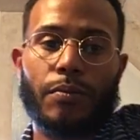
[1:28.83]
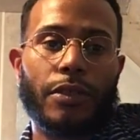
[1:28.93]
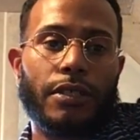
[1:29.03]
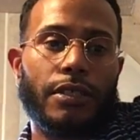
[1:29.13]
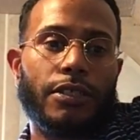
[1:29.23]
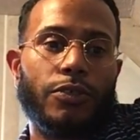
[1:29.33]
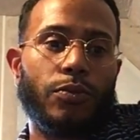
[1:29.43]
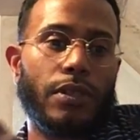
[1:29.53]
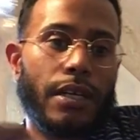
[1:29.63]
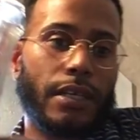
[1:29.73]
But this is
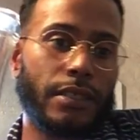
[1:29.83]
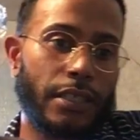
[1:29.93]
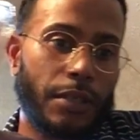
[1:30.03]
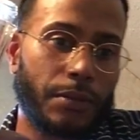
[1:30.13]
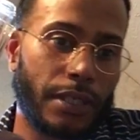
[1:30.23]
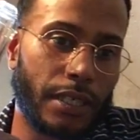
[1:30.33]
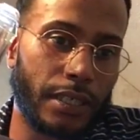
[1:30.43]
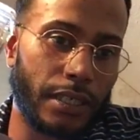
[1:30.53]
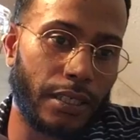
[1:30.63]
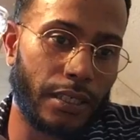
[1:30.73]
what I ended up
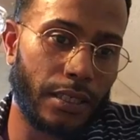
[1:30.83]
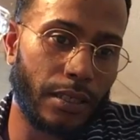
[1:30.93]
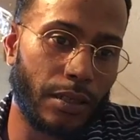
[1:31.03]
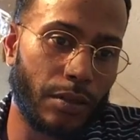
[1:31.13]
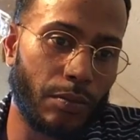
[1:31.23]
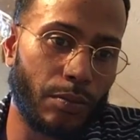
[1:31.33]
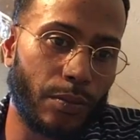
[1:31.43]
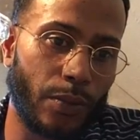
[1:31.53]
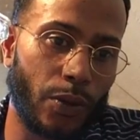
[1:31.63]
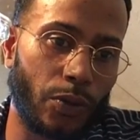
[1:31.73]
getting.
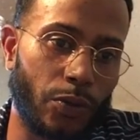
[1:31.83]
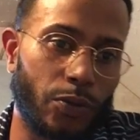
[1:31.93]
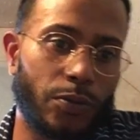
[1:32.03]
Boom.